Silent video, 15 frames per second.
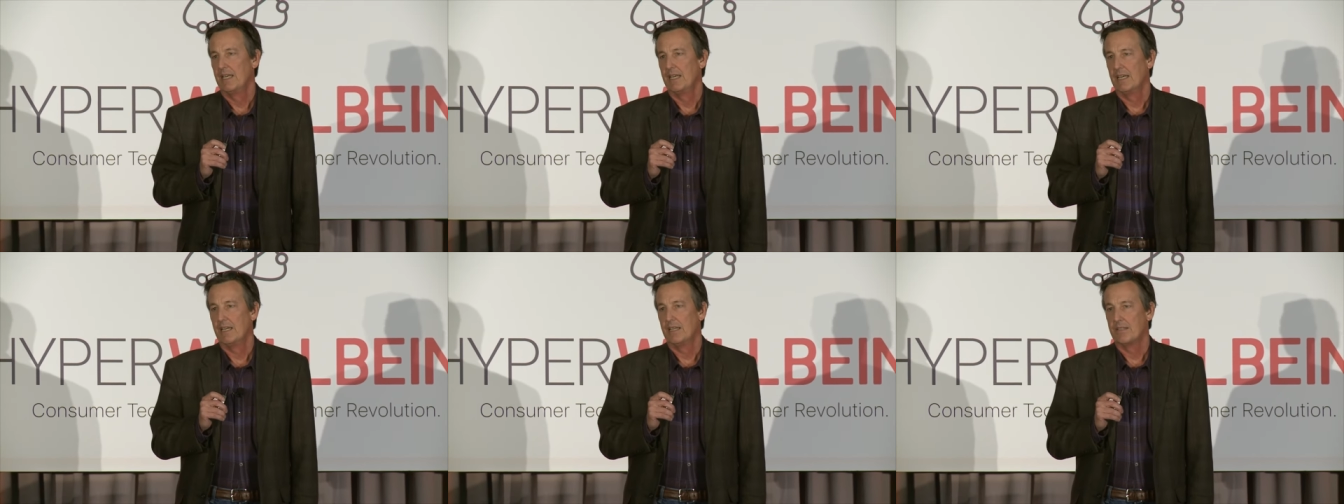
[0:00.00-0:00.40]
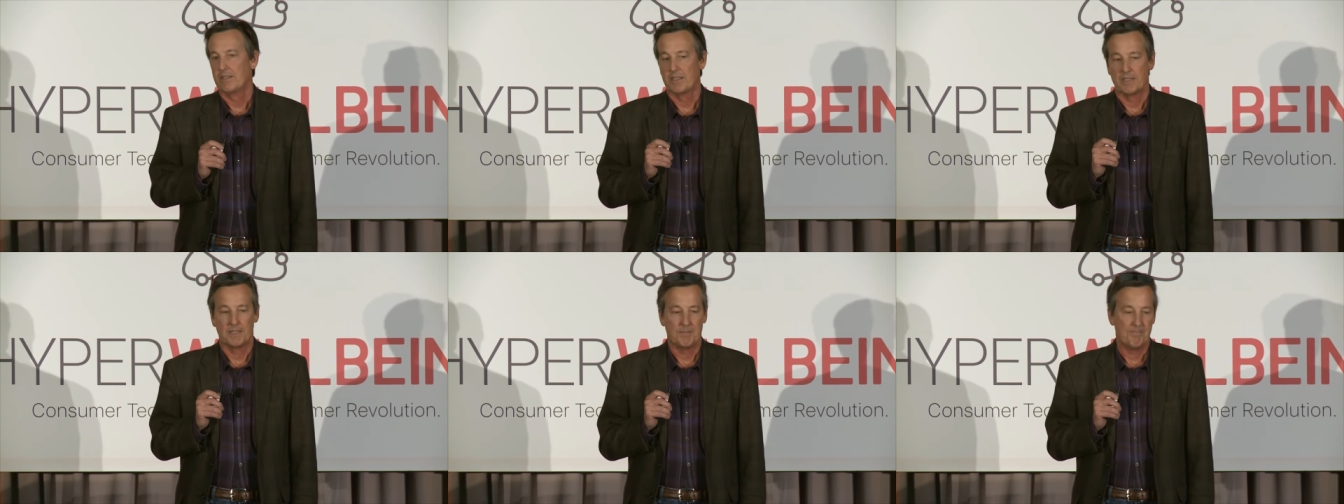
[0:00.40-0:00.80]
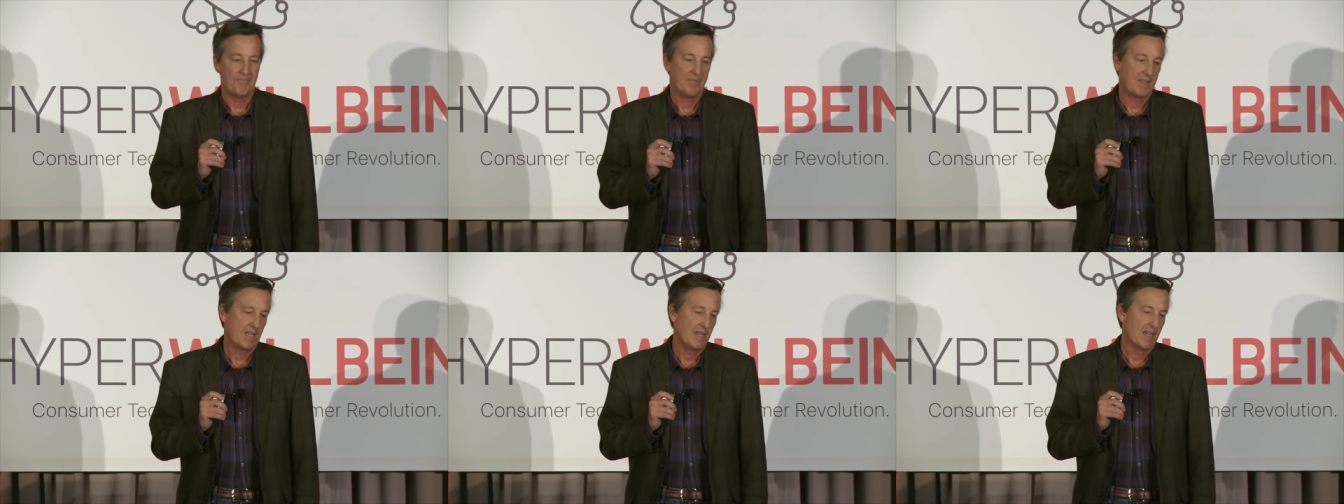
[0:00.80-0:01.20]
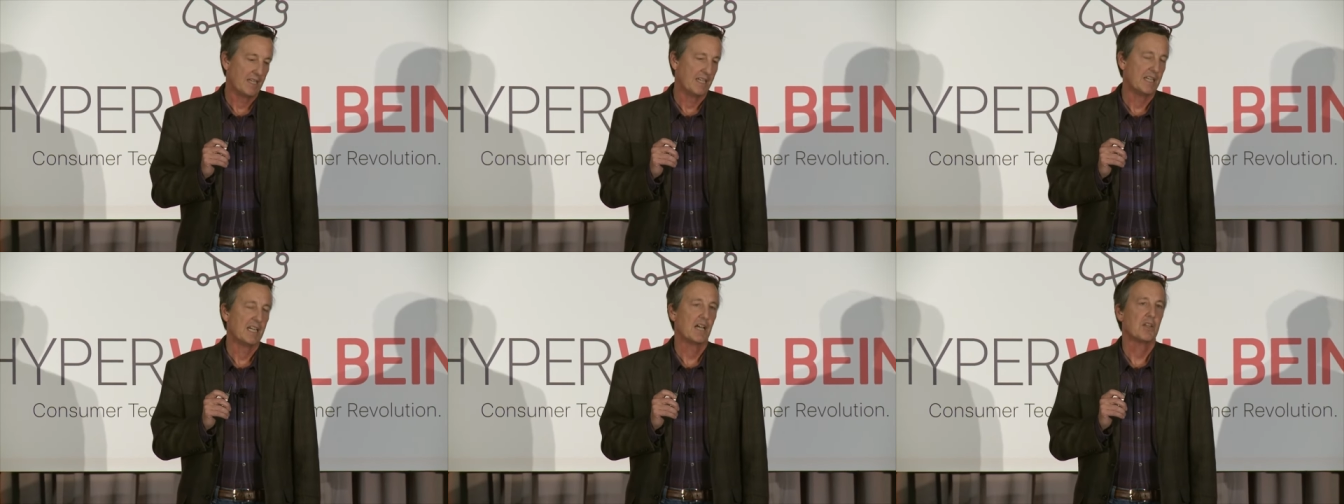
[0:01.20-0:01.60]
And, um,
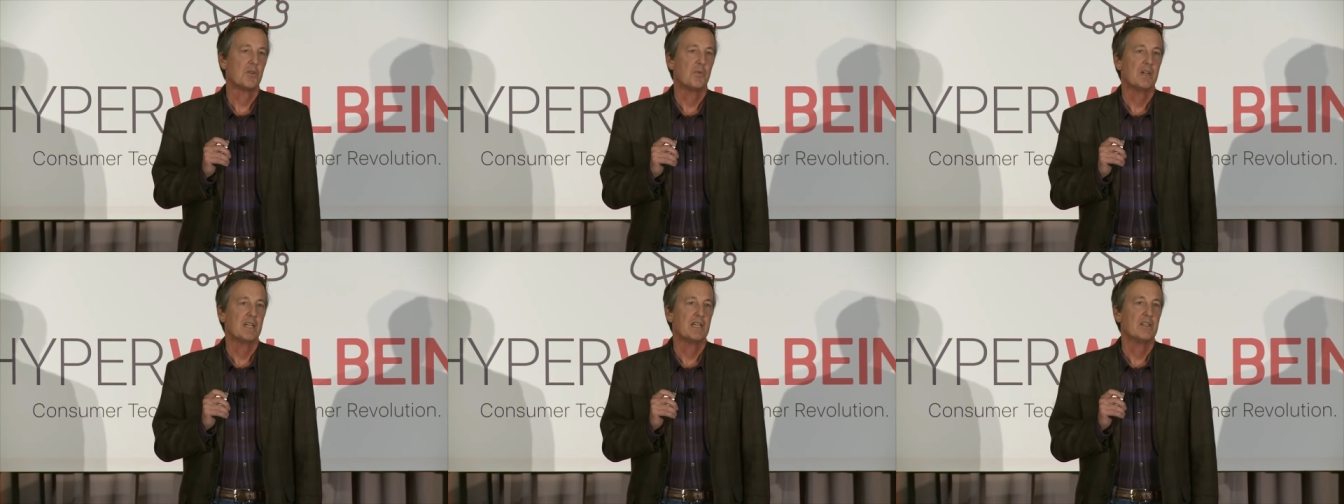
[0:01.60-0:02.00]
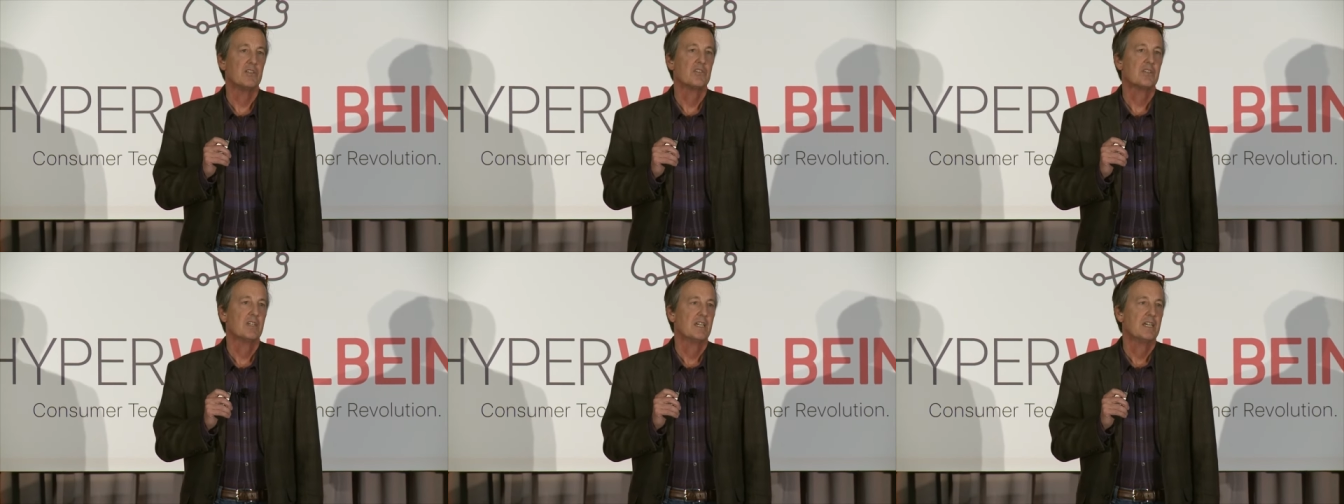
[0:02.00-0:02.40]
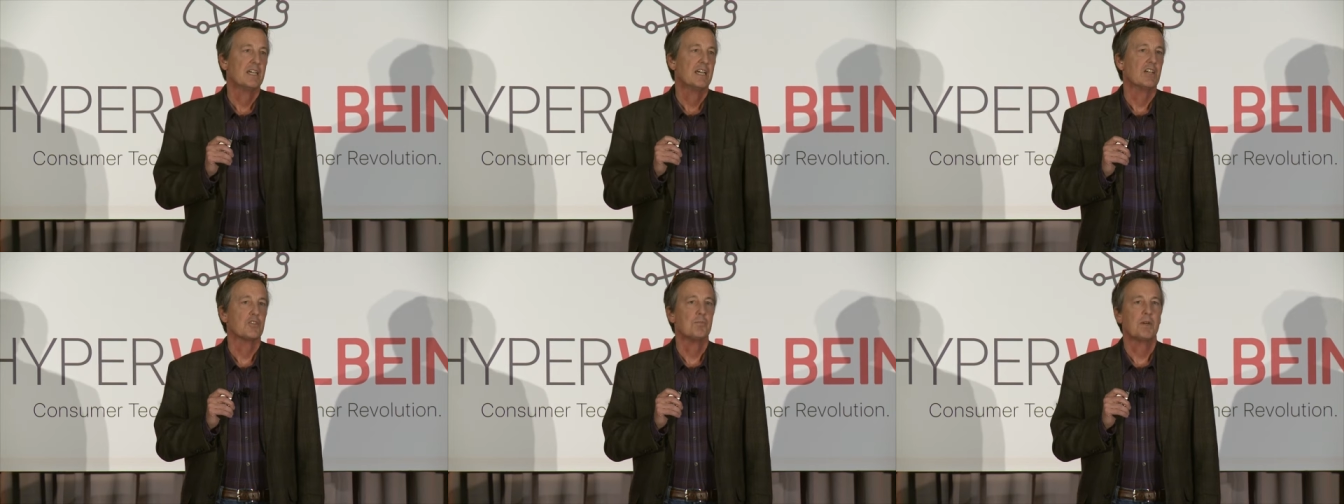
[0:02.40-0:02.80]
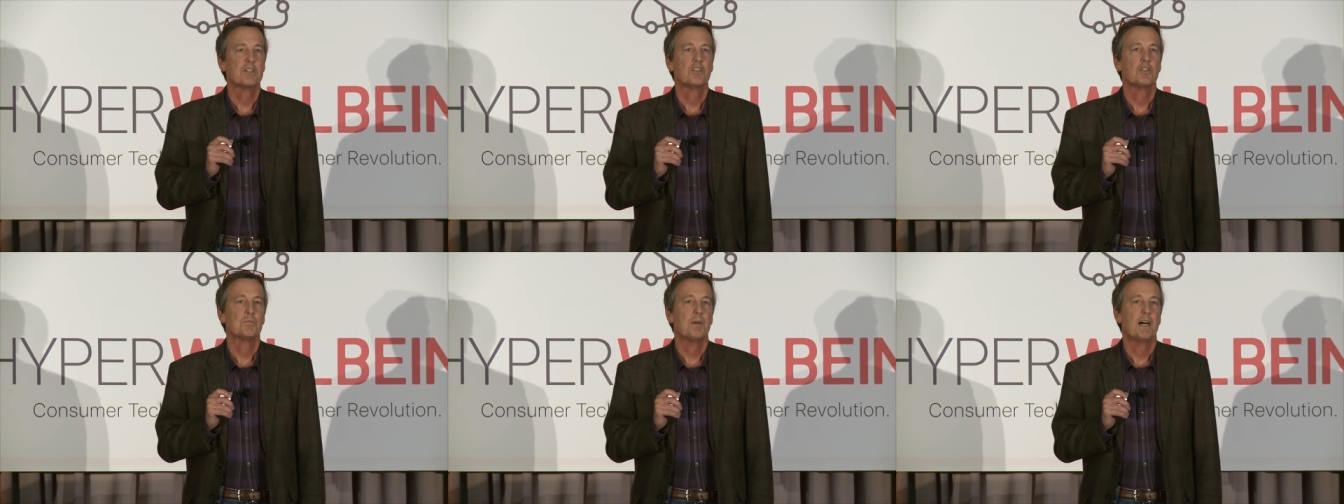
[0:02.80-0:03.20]
and then the other one is, as
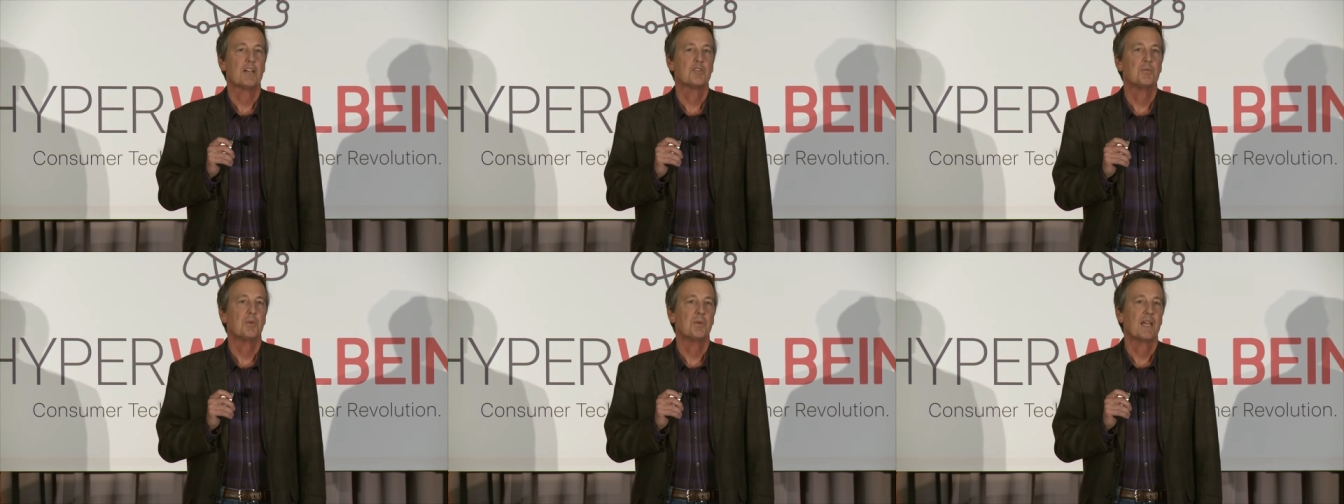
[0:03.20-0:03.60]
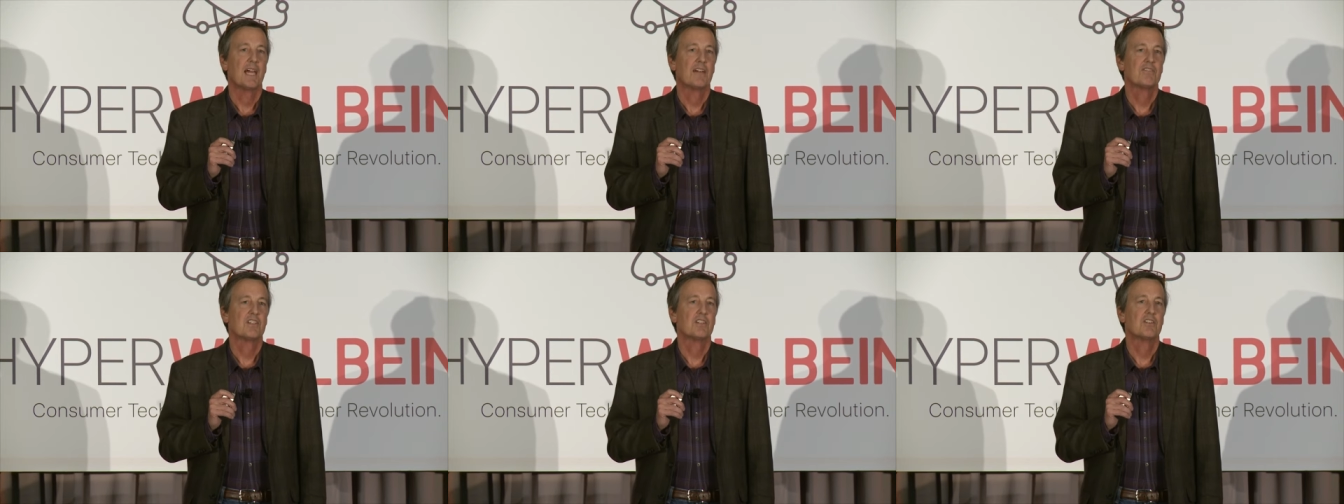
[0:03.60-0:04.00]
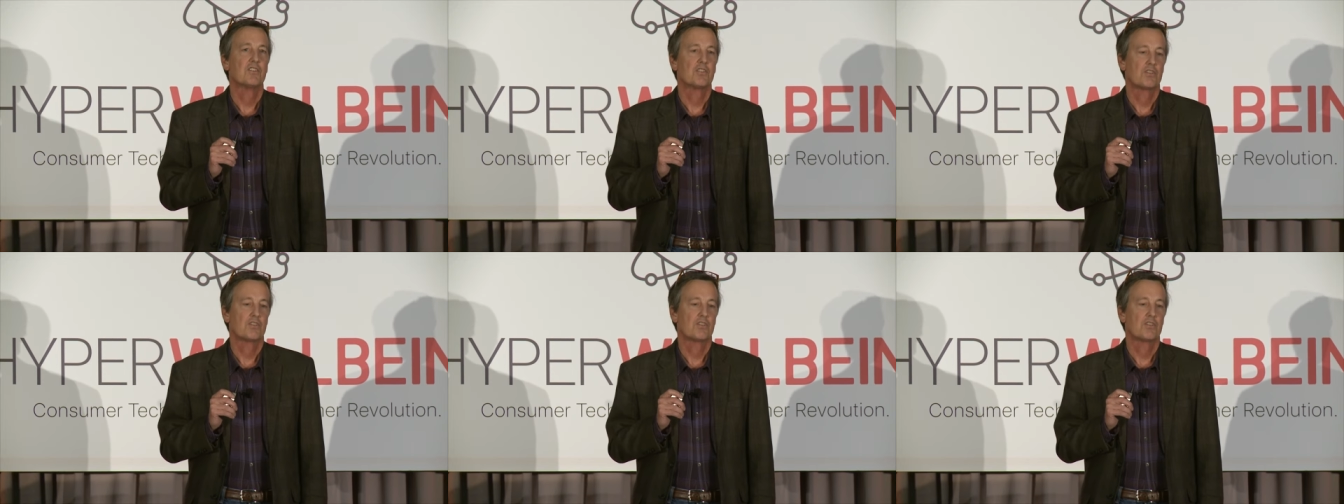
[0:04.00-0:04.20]
much as possible, we have to,